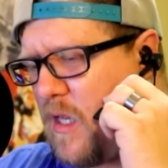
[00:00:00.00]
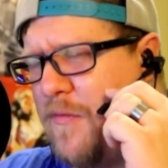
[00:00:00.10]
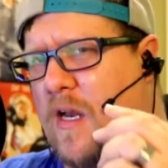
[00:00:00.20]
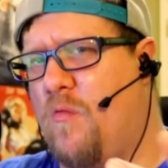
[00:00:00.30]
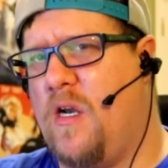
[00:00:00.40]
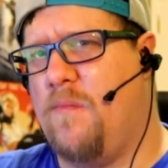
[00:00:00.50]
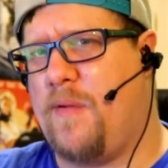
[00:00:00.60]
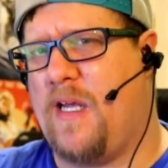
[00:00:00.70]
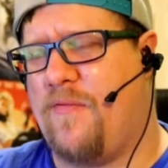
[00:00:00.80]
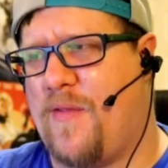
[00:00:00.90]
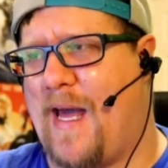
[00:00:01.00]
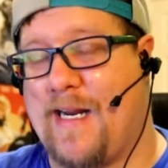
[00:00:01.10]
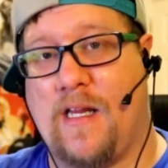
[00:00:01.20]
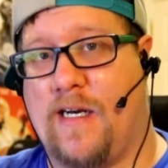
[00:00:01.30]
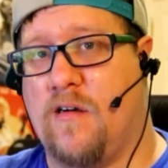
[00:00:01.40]
that it wouldn't be
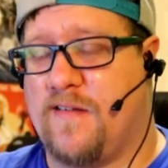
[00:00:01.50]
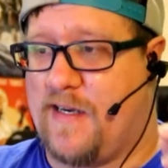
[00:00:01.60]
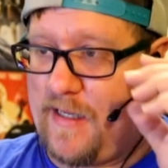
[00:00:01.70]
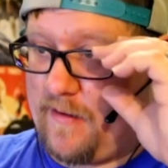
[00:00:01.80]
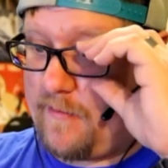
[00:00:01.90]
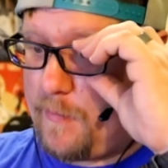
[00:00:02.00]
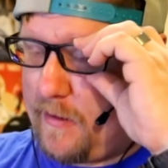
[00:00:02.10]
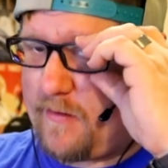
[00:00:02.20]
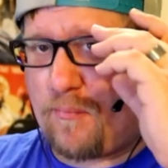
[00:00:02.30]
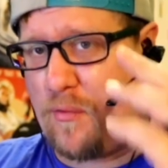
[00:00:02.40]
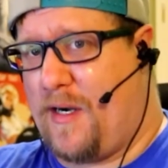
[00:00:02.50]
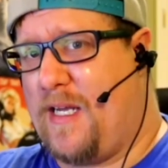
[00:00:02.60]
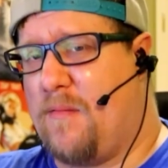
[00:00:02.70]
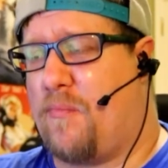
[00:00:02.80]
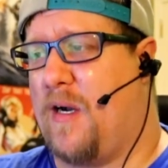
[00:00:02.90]
that clear as it is, but it's
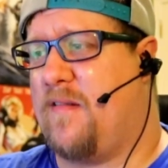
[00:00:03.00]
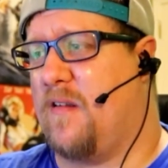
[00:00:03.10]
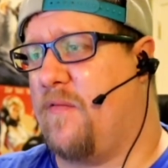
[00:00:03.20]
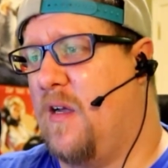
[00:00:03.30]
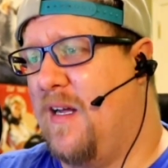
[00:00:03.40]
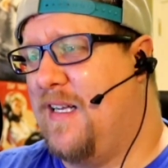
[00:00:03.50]
pretty impressive.